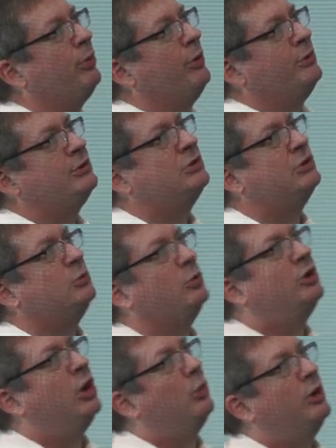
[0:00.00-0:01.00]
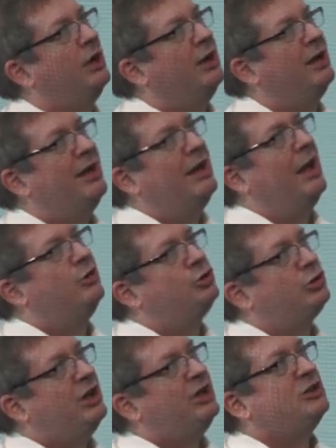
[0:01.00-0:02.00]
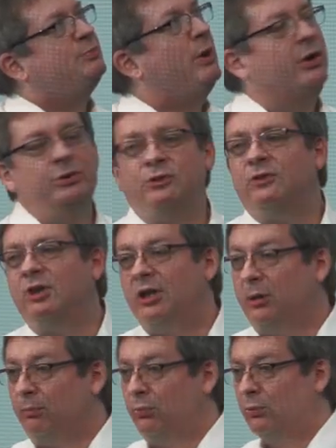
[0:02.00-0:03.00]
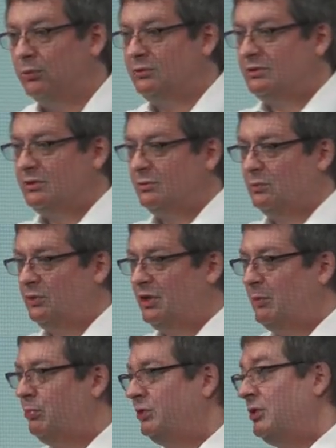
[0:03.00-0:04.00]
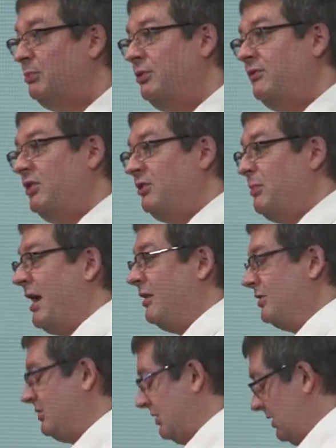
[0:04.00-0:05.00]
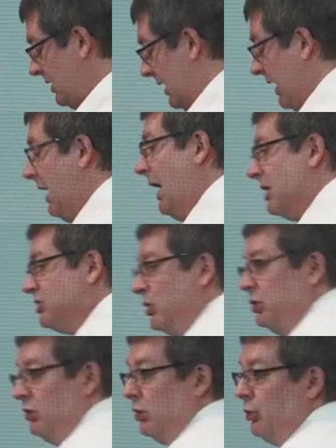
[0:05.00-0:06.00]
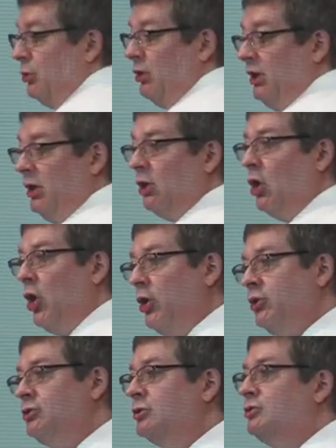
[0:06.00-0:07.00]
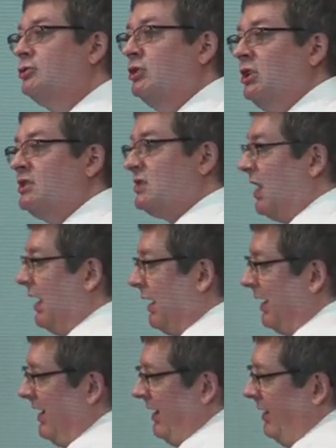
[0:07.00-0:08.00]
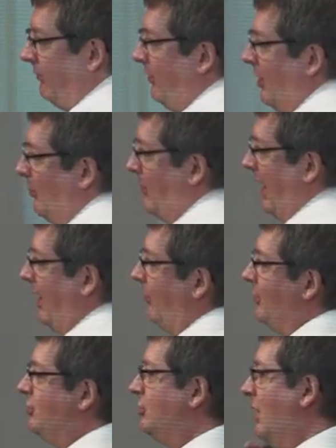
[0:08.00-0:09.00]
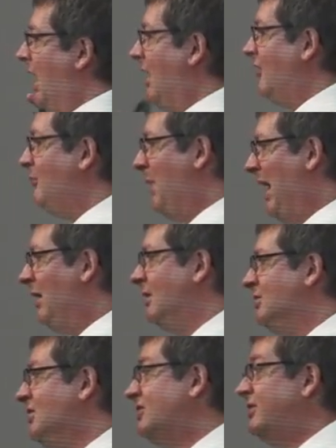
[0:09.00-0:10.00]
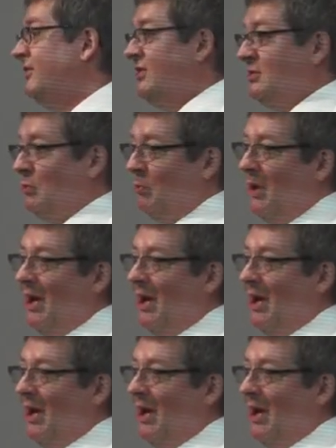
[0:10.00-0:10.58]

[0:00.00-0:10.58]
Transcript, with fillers: person would go in and transpose the numbers when they put the previous balance in. And so you learn little auditor tricks like if the amount that you're out of balance is divisible